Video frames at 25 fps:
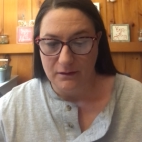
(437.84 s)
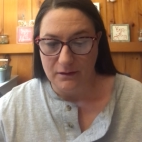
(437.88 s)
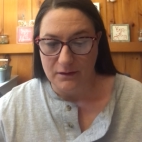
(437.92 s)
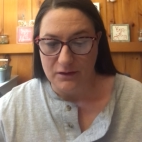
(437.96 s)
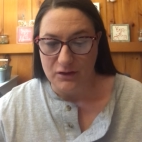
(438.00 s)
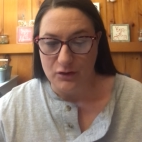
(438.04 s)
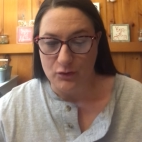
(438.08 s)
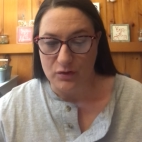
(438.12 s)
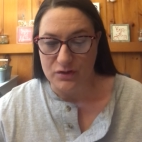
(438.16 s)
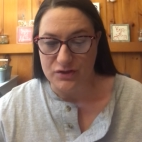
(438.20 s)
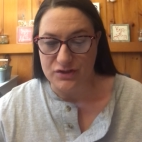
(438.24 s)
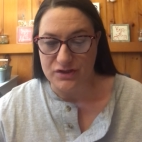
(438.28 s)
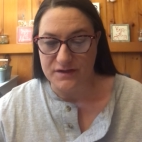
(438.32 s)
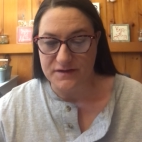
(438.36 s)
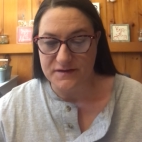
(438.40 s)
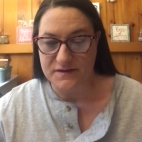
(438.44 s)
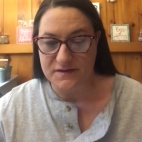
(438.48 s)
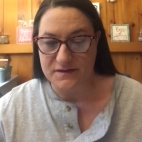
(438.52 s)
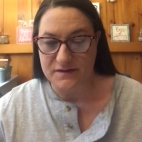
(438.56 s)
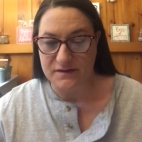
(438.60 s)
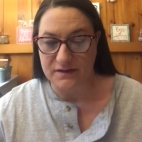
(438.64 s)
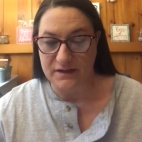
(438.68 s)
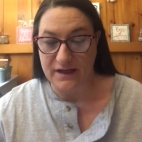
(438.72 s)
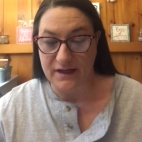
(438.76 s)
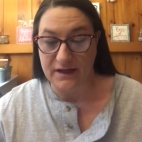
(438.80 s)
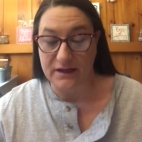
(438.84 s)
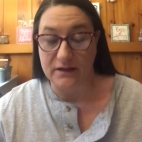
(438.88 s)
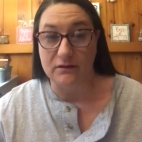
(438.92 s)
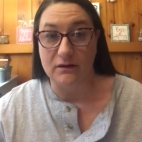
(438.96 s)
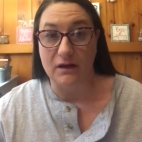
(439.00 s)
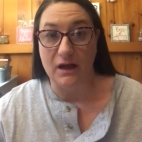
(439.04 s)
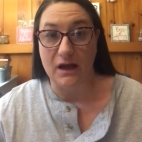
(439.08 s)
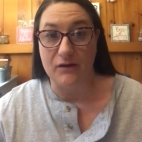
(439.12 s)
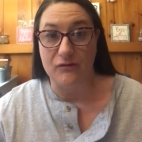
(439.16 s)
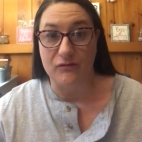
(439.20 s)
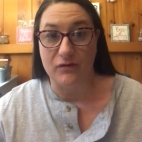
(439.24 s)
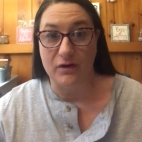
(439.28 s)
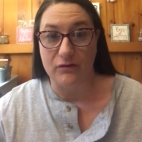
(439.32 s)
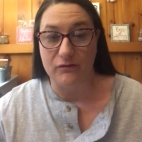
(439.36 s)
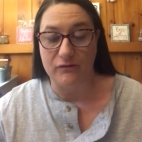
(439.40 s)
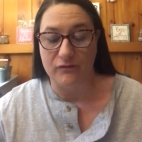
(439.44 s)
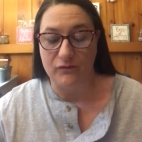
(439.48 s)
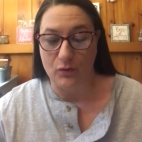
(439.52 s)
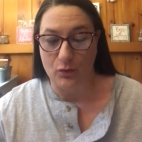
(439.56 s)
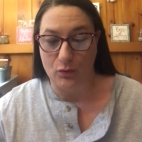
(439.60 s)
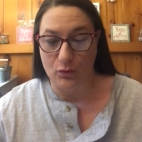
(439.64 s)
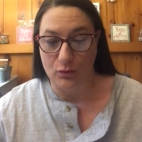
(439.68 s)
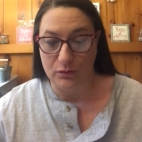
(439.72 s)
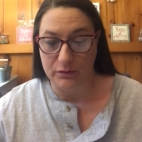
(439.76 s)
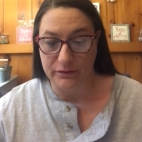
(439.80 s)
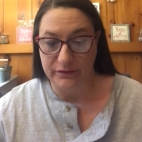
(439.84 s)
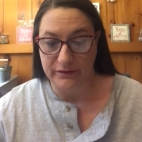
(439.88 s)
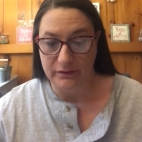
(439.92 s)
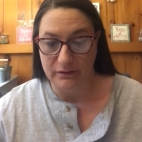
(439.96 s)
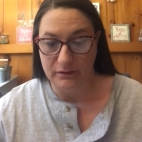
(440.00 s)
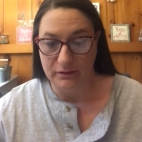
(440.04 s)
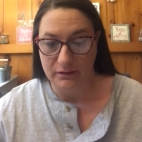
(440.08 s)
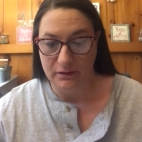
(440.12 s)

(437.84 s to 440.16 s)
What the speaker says: You are just letting life unfold.